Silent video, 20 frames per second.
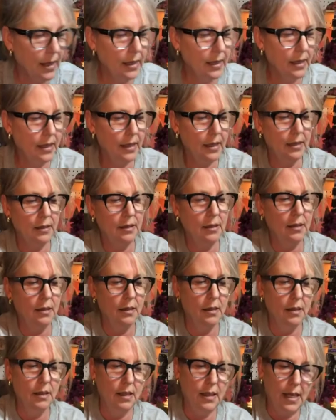did it,
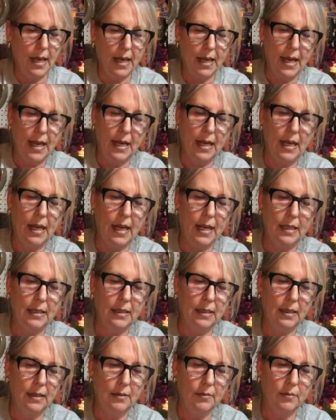I kind of liked
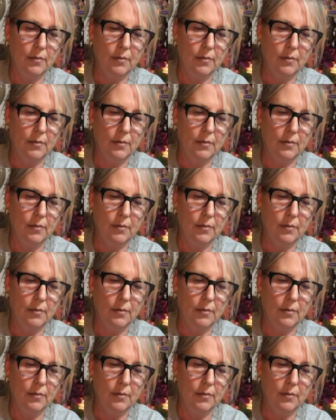it.